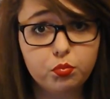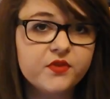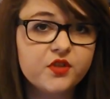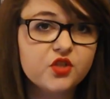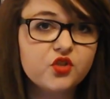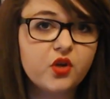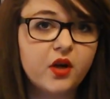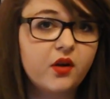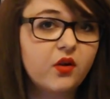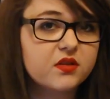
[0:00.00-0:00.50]

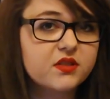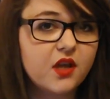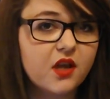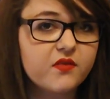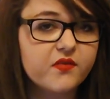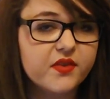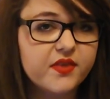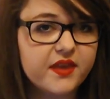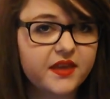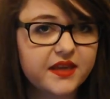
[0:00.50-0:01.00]
Just try not to
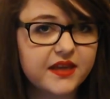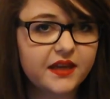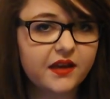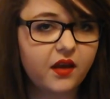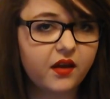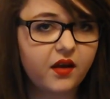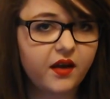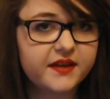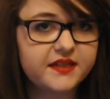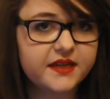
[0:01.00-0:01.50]
overthink it
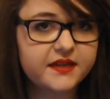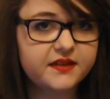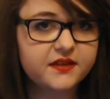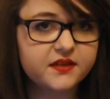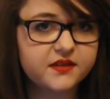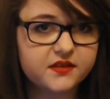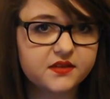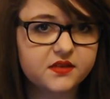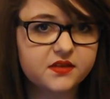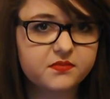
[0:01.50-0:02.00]
like I did,
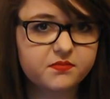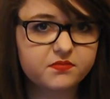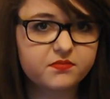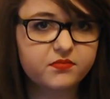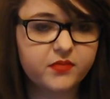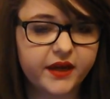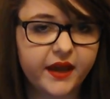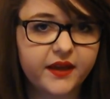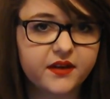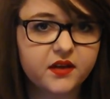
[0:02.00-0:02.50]
because
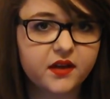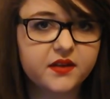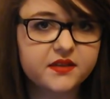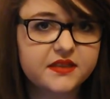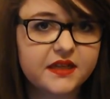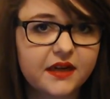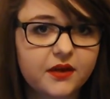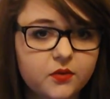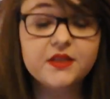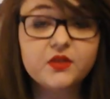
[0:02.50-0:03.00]
my head
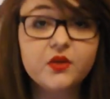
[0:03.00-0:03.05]
hurts now.